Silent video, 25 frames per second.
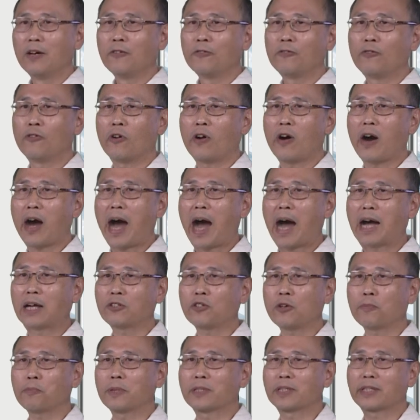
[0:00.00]
For
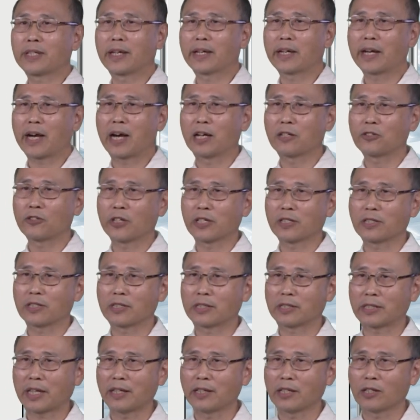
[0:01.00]
100% contrast
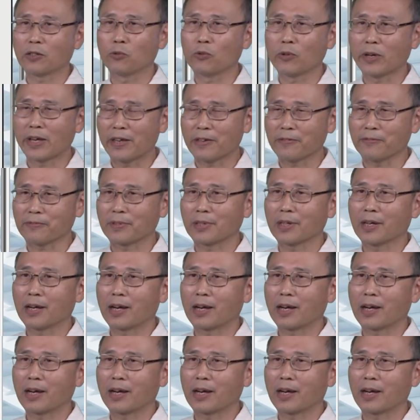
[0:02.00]
standing wave,